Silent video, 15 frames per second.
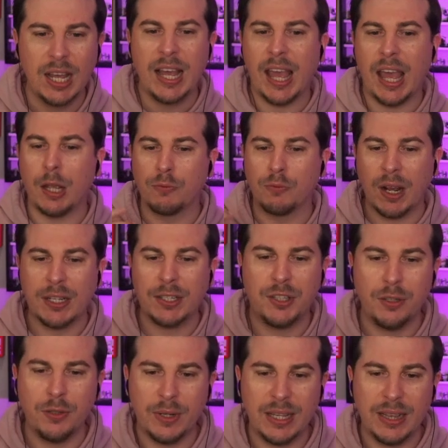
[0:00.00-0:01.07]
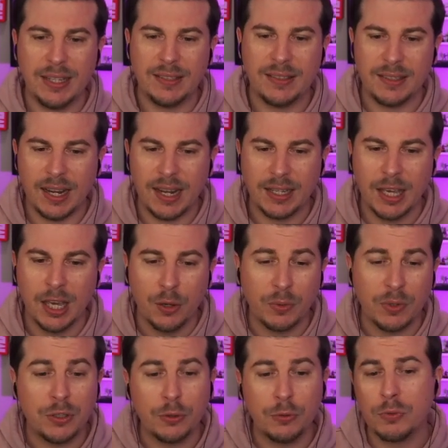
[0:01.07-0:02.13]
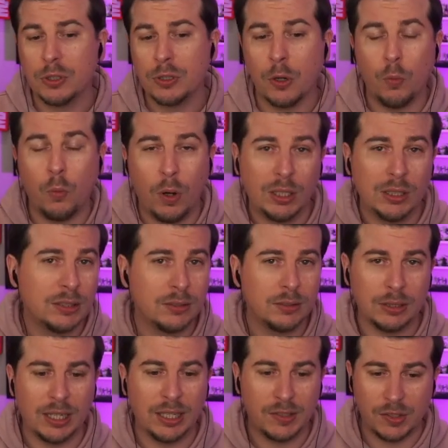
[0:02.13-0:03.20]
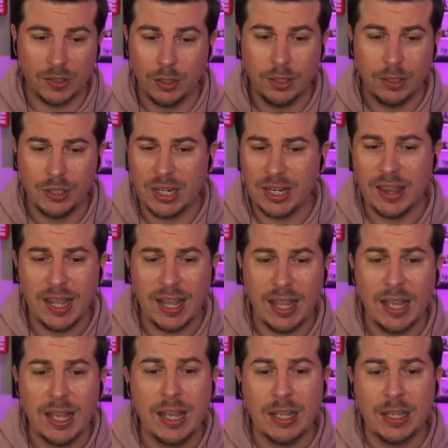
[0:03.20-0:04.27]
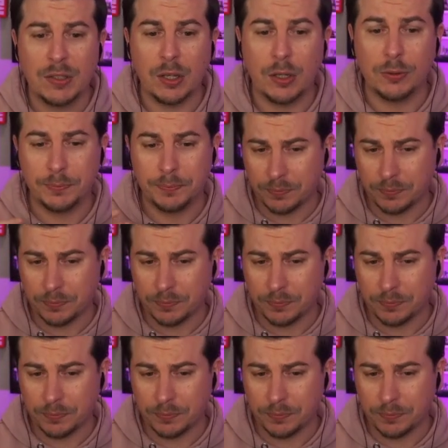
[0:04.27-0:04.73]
Raichu in this deck, we do run one Surge in there, so